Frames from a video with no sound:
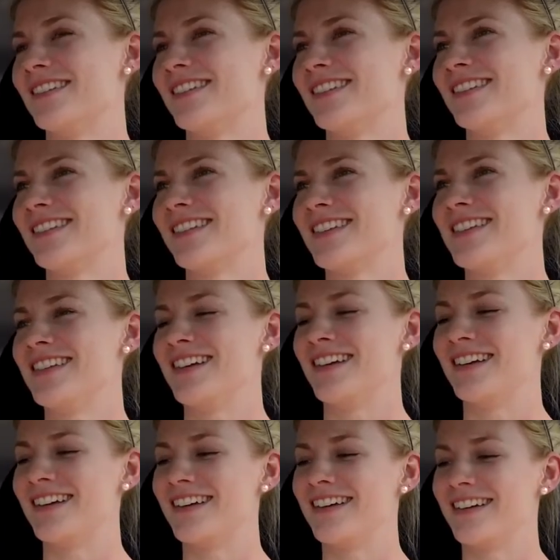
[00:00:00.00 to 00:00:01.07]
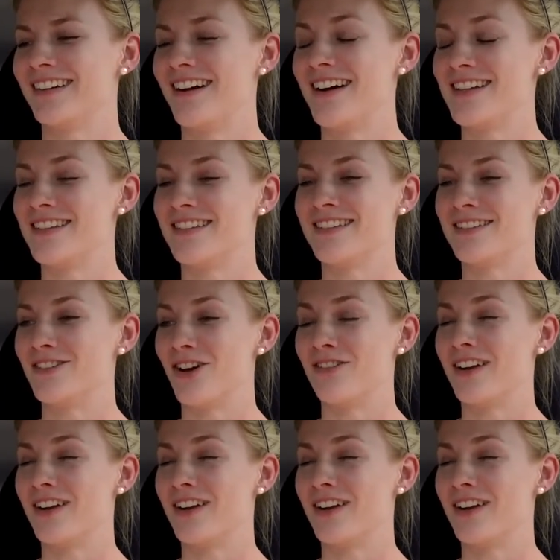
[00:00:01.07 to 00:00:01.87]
Yeah. Yeah. I don't